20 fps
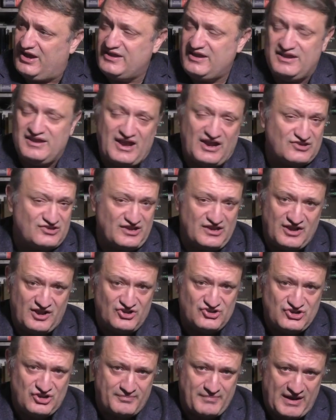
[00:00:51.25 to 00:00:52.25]
I didn't actually
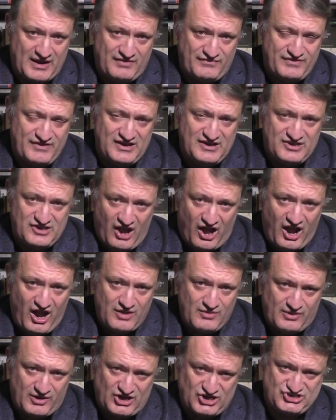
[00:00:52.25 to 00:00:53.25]
know John McAfee had
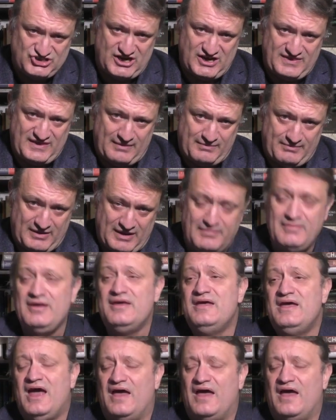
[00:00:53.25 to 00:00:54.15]
died when I shared that meme,